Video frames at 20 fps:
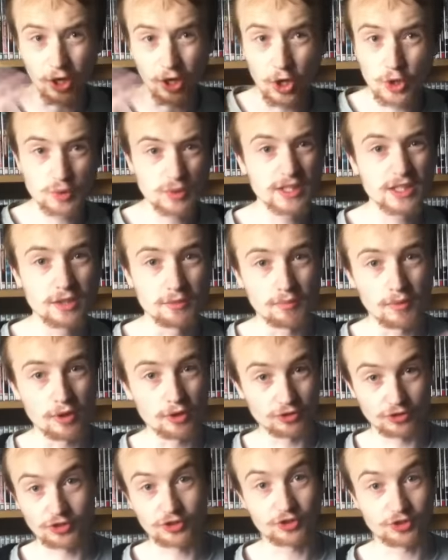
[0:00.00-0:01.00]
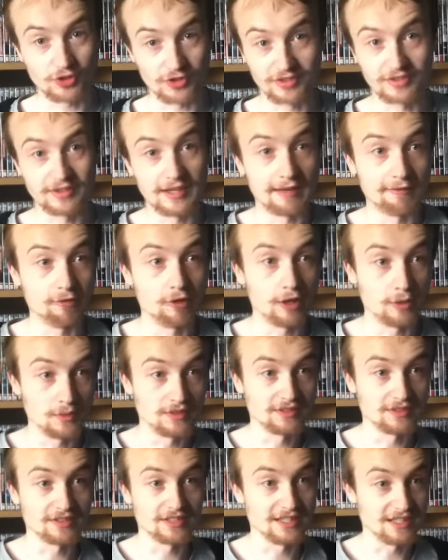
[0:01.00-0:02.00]
like only the monstrous level, I
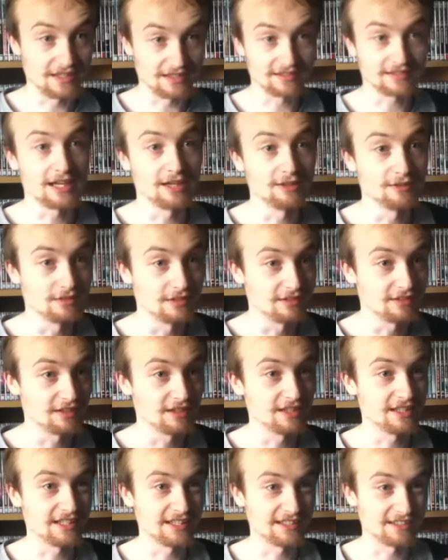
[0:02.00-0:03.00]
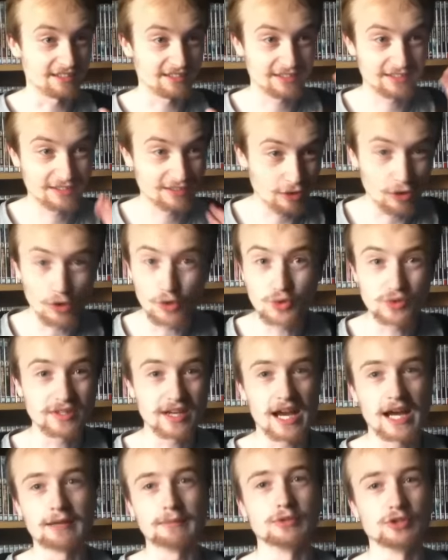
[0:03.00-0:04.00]
would say, the sound design. It's so
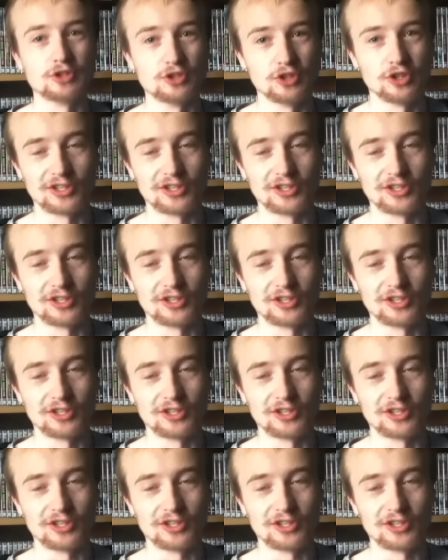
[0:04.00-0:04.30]
damn